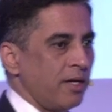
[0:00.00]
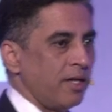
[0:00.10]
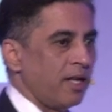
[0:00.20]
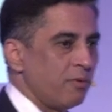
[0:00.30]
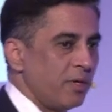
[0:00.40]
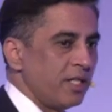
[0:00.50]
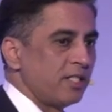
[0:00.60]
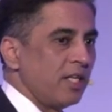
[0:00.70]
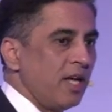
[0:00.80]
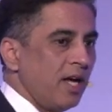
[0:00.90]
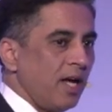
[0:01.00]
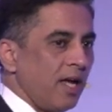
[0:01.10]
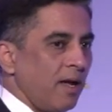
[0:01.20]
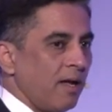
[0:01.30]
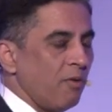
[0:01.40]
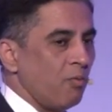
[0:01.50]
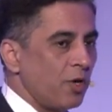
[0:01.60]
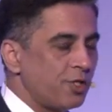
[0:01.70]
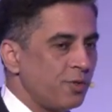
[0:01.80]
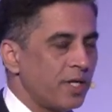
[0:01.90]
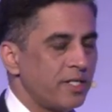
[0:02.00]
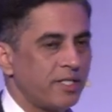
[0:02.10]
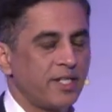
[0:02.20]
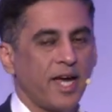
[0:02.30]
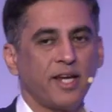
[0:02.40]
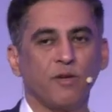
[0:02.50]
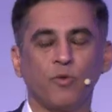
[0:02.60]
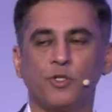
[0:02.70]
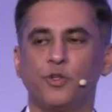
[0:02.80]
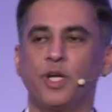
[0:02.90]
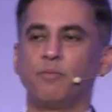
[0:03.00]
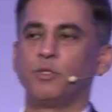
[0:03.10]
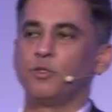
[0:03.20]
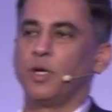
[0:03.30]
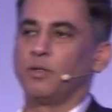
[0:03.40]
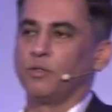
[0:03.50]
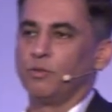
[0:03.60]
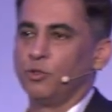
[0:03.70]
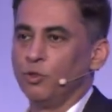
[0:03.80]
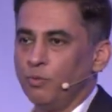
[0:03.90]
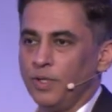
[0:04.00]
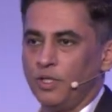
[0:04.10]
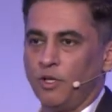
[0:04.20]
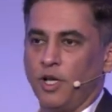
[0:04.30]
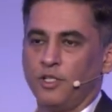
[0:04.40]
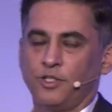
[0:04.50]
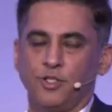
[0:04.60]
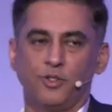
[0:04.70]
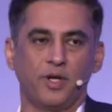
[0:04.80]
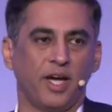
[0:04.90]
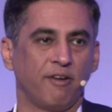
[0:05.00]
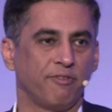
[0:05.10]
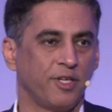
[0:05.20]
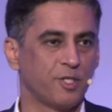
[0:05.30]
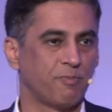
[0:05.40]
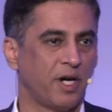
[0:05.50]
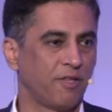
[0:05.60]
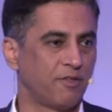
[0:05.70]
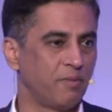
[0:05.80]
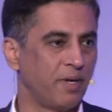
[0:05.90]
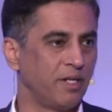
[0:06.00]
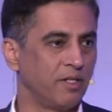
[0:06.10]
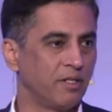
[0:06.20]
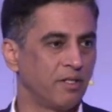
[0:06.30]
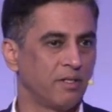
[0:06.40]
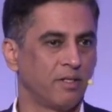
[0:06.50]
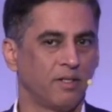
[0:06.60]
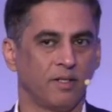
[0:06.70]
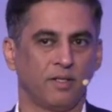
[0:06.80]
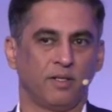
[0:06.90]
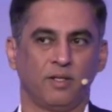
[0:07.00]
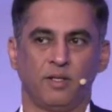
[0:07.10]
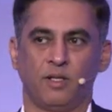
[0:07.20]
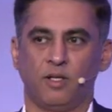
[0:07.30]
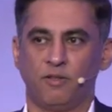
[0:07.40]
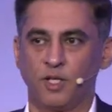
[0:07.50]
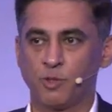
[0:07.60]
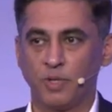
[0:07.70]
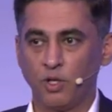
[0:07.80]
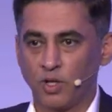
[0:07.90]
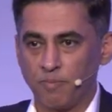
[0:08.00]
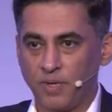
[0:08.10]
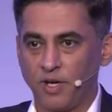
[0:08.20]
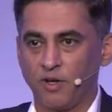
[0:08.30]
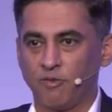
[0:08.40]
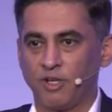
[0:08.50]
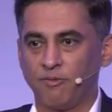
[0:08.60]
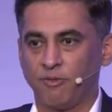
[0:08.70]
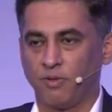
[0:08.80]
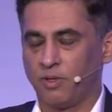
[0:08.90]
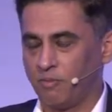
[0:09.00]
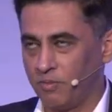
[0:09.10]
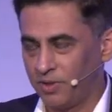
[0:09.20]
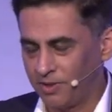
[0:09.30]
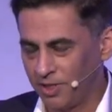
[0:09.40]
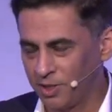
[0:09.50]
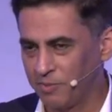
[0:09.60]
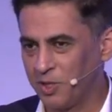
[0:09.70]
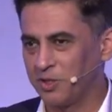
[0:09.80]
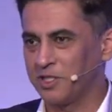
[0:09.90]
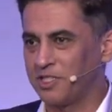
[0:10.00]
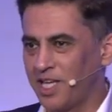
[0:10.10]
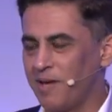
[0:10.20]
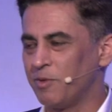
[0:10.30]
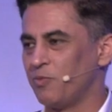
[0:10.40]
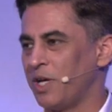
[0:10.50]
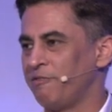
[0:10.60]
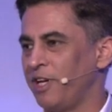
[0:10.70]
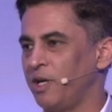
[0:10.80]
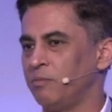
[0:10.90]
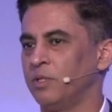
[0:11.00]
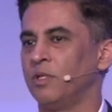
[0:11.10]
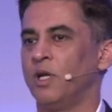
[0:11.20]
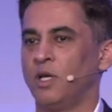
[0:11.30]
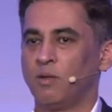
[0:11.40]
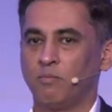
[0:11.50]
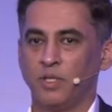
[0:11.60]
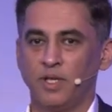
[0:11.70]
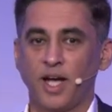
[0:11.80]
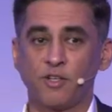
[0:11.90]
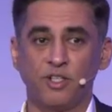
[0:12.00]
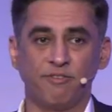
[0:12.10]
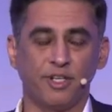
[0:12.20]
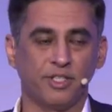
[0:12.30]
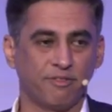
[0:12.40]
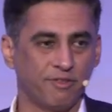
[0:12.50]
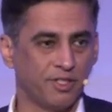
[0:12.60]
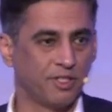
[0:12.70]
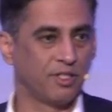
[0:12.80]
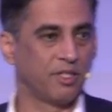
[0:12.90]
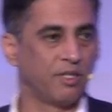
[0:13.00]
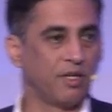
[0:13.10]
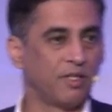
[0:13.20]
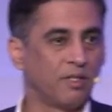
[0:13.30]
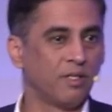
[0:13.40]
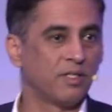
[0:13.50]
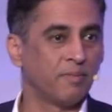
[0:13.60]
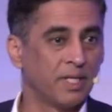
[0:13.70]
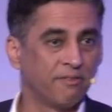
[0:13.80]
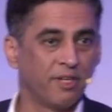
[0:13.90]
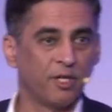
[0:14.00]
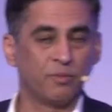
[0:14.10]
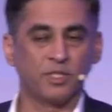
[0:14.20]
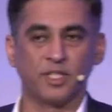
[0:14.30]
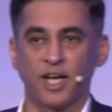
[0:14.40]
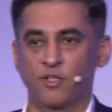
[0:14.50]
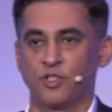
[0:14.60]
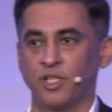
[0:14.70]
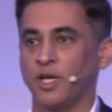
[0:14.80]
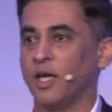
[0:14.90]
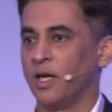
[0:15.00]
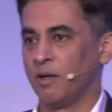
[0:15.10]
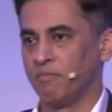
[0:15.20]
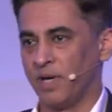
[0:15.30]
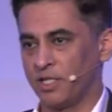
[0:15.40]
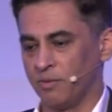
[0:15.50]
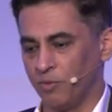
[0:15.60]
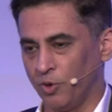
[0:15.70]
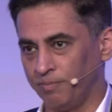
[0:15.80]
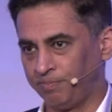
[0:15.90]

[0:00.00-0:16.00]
in other words, what you understand and what you're able to uh, do with the knowledge that you have is path dependent. Things may look appear on one, things may look the same on one variable, but they're actually very different on some other variables that actually matter more.